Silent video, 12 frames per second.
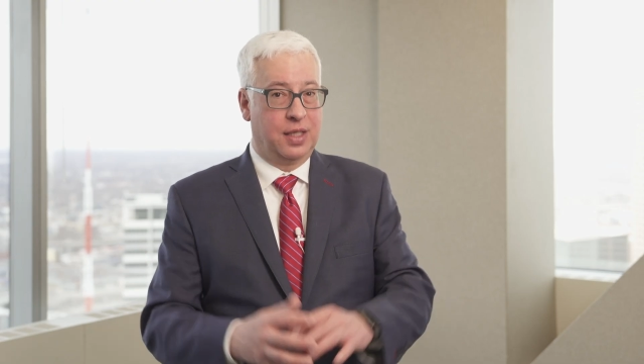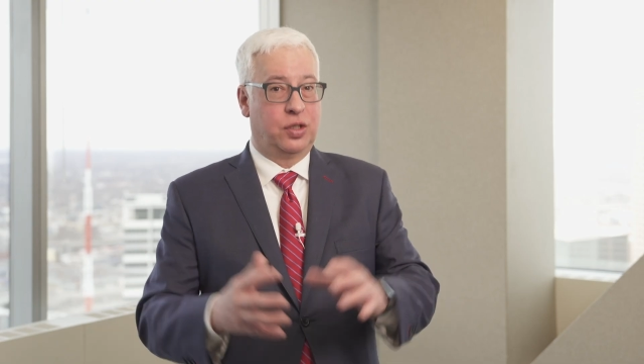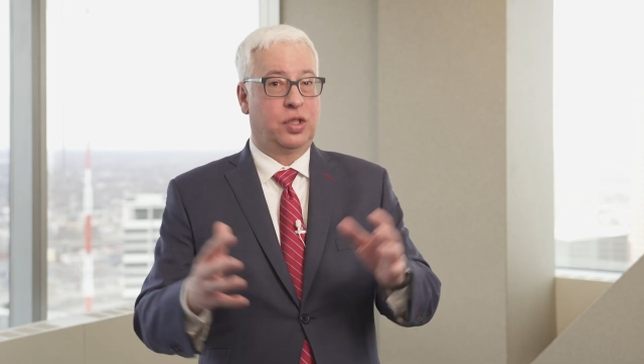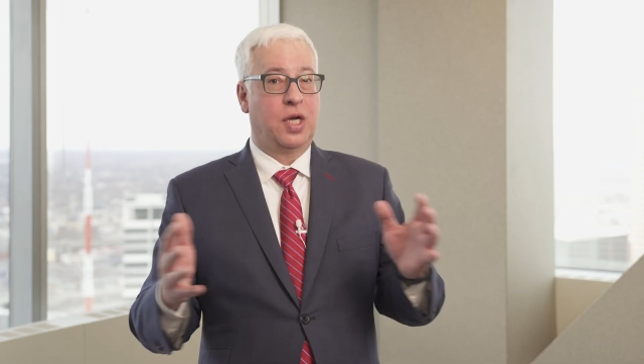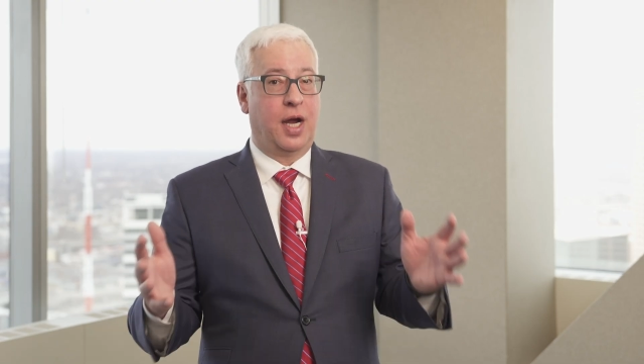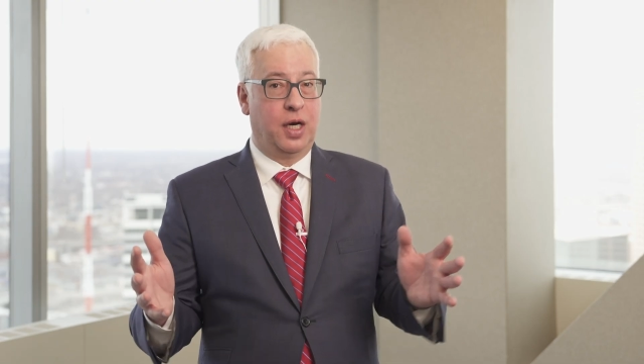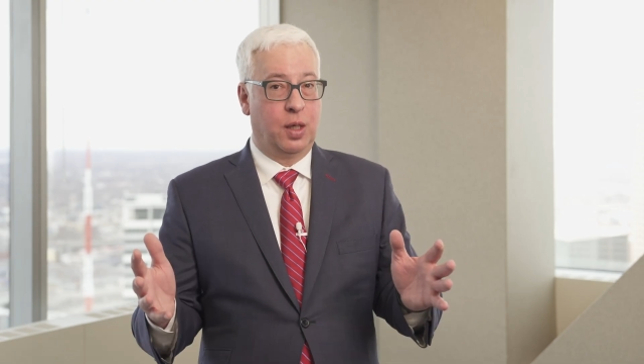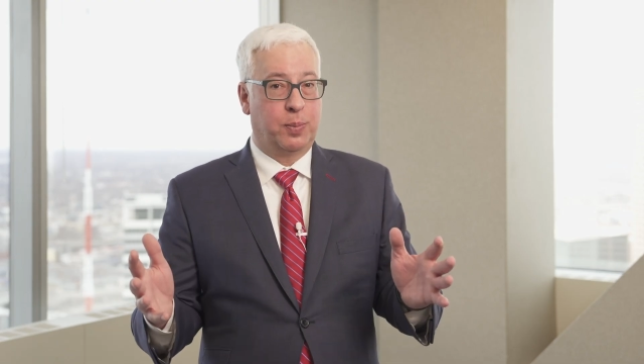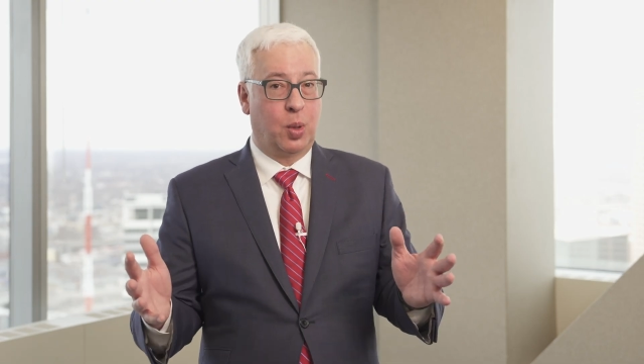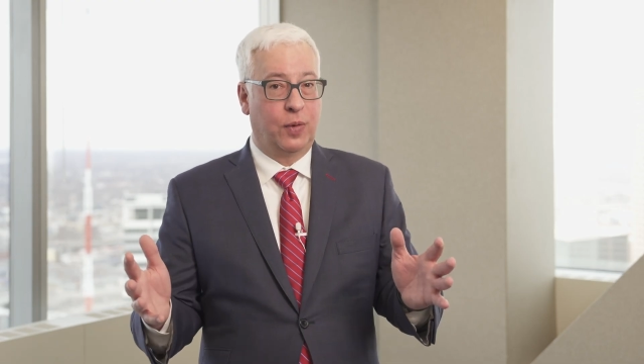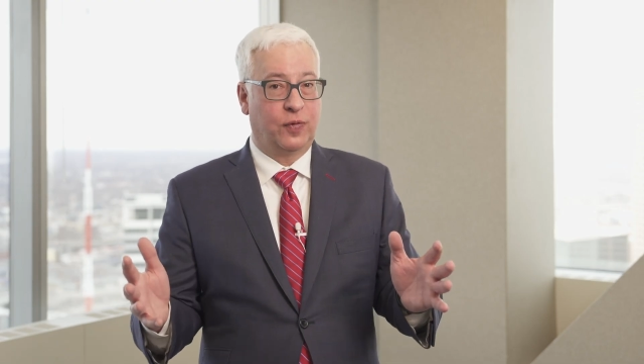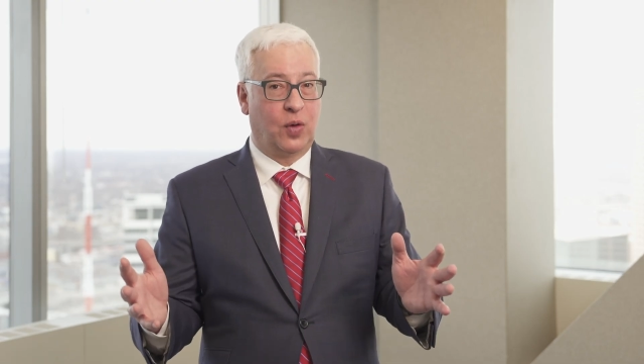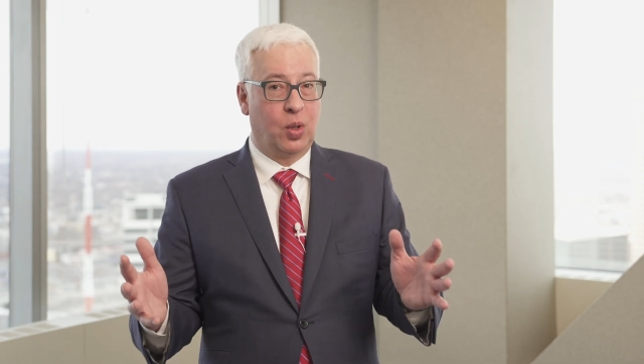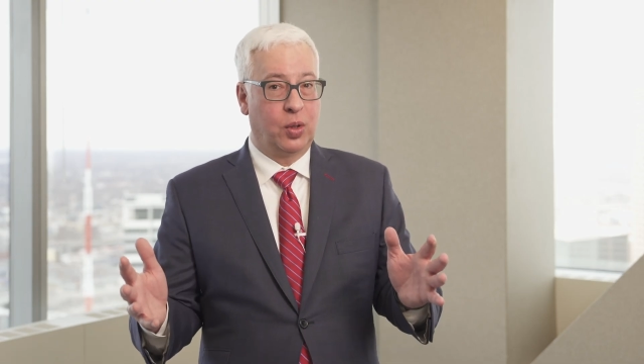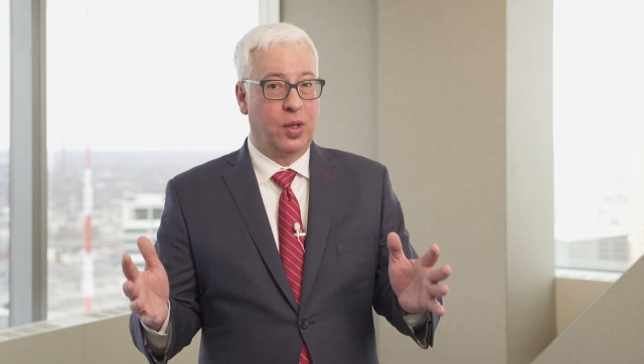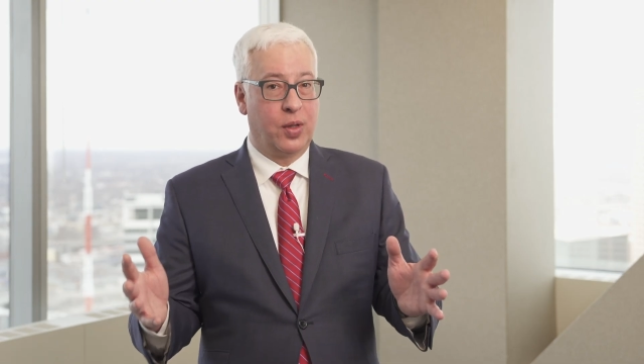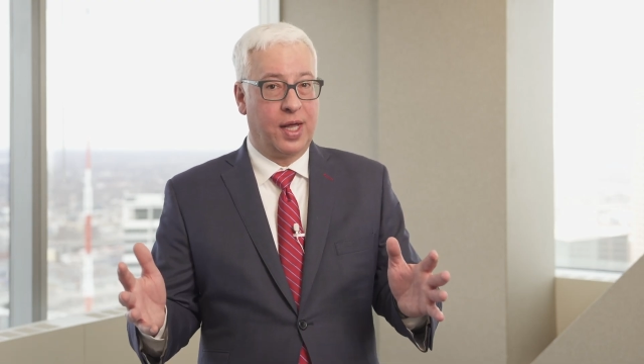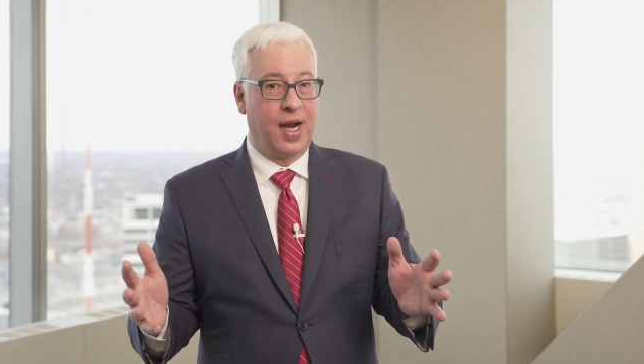entire
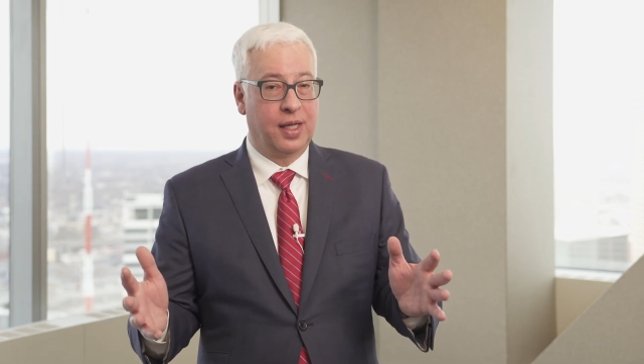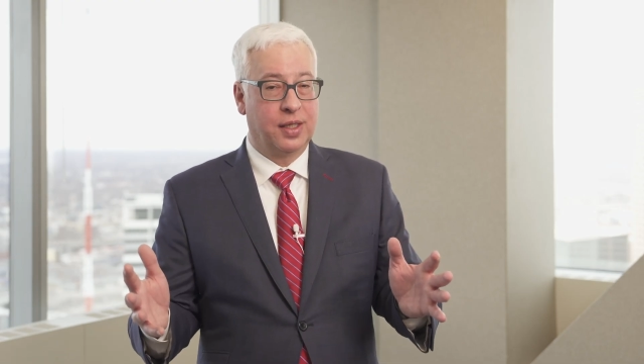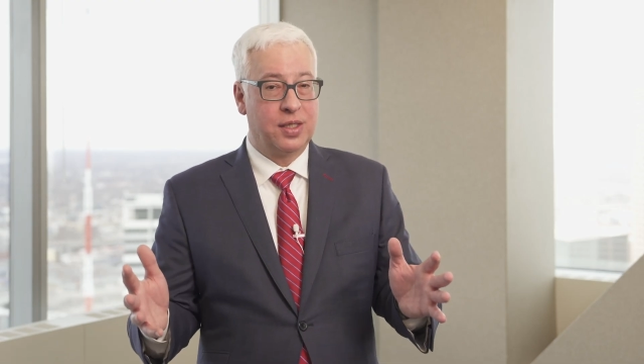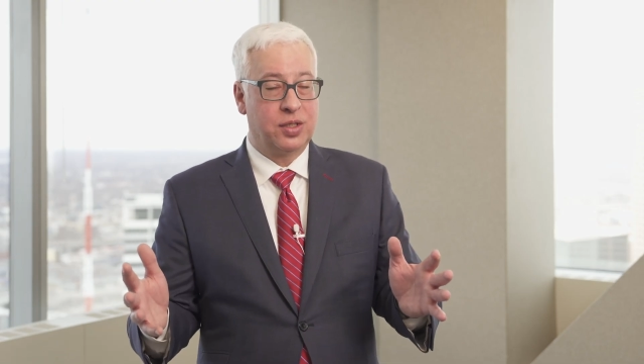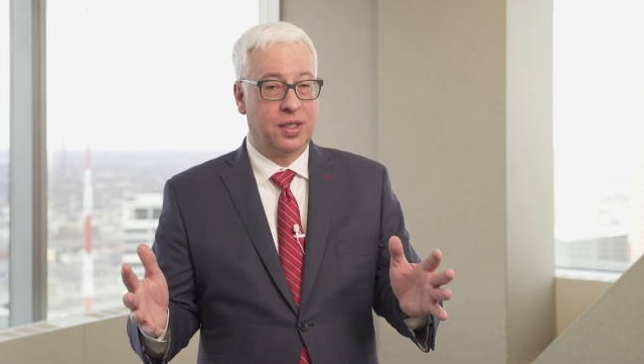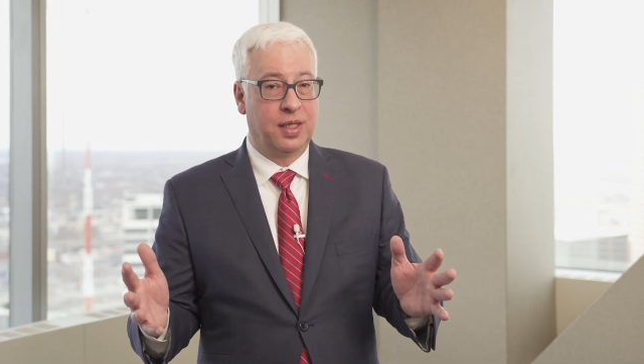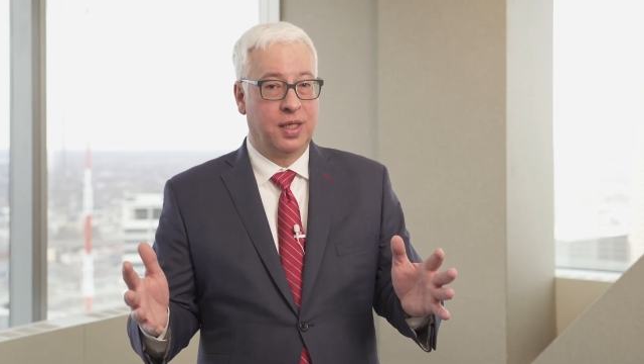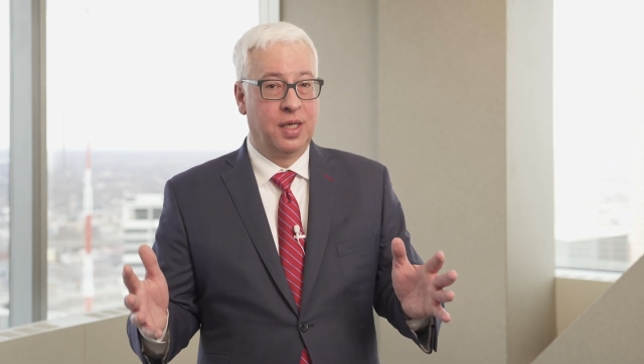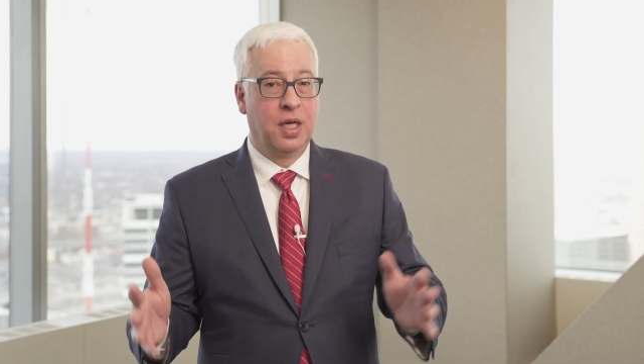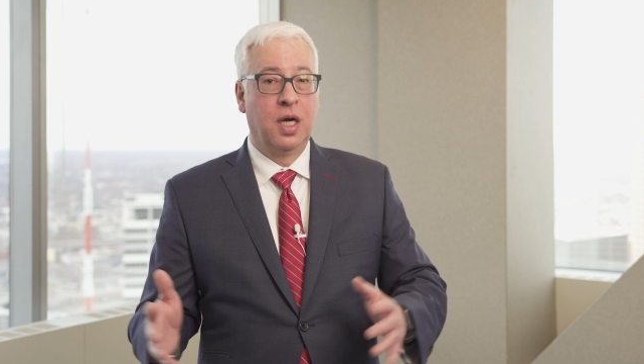portfolio that I listed,